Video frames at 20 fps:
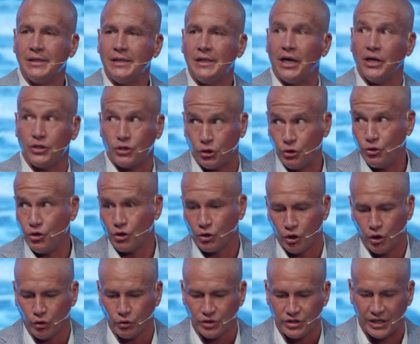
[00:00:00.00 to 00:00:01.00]
and 2 year
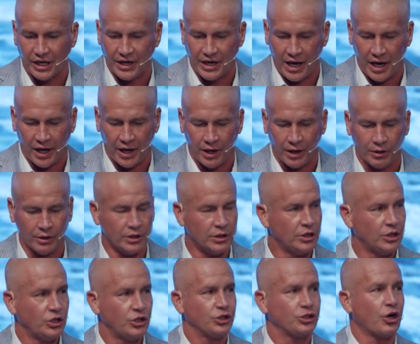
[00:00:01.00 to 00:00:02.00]
old Tanetta
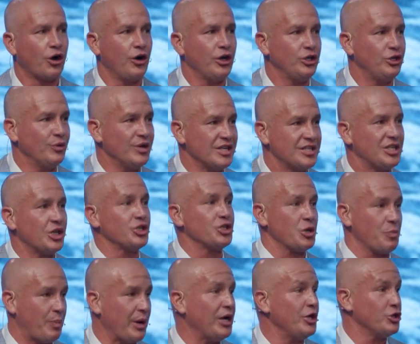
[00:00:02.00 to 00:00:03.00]
started to
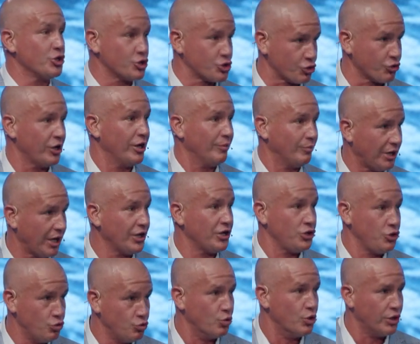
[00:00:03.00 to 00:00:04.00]
anticipate the trip like
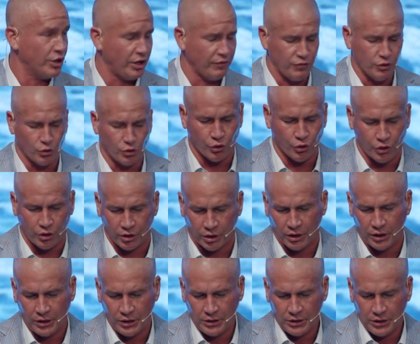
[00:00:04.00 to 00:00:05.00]
you would if you on an
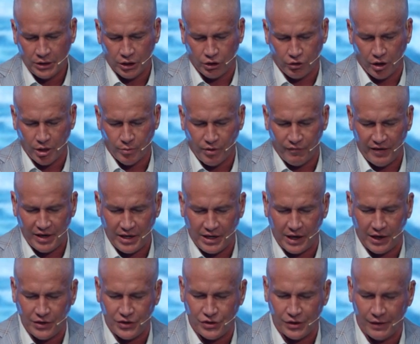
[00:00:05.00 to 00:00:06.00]
incredible
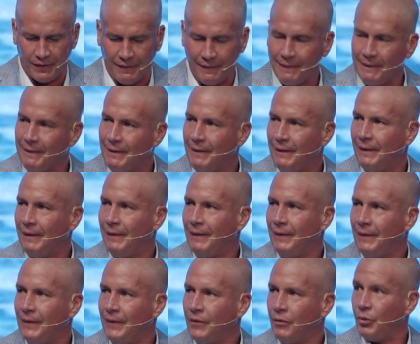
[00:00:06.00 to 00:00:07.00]
vacation.
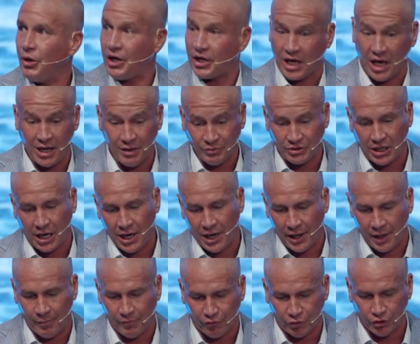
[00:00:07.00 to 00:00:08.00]
When it came
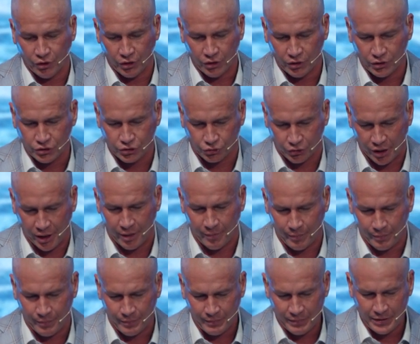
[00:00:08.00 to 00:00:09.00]
time for the trip,
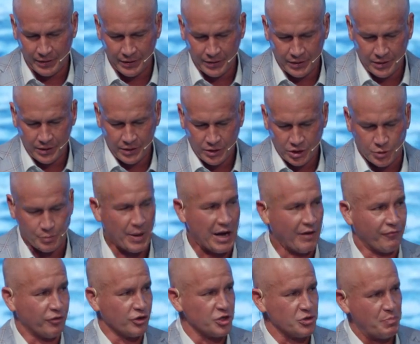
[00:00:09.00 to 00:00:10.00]

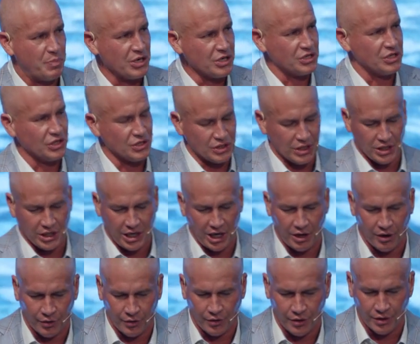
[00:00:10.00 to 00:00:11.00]
Spafford's business
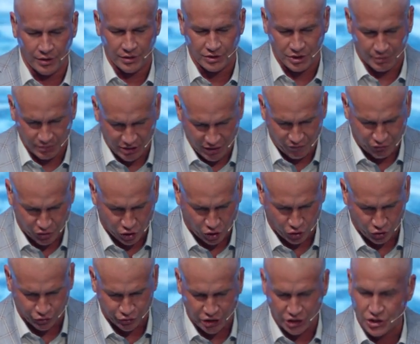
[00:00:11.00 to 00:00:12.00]
encountered some
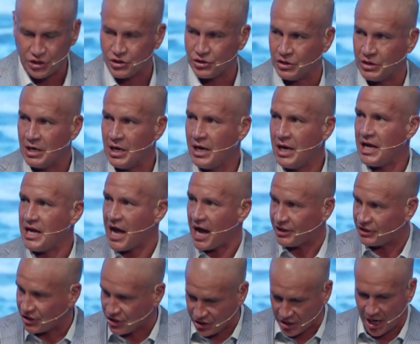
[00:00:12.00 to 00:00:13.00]
difficulties and he
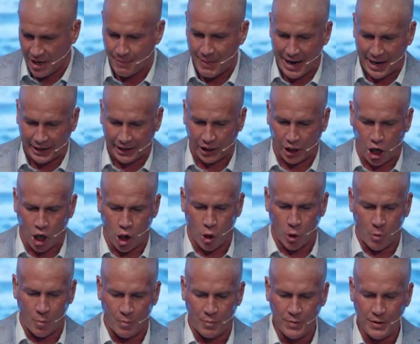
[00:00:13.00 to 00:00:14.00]
had to stay back at
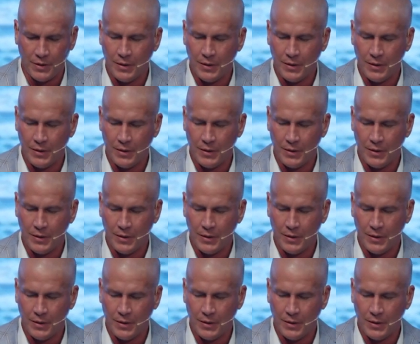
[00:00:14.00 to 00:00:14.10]
home.